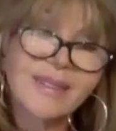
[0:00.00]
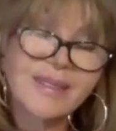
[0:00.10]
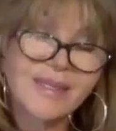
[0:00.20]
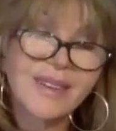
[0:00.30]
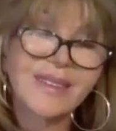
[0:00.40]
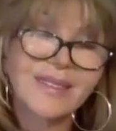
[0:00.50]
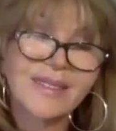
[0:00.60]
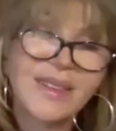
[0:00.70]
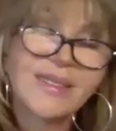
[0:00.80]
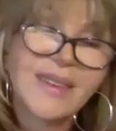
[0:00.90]
Yeah,
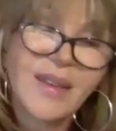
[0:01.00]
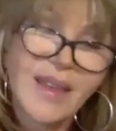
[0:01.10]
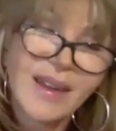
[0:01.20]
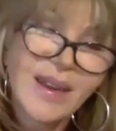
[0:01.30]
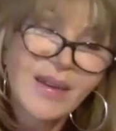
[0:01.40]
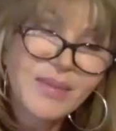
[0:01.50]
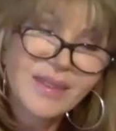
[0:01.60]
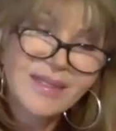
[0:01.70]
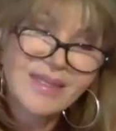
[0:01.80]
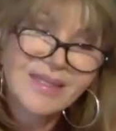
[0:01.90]
so that's how that happened.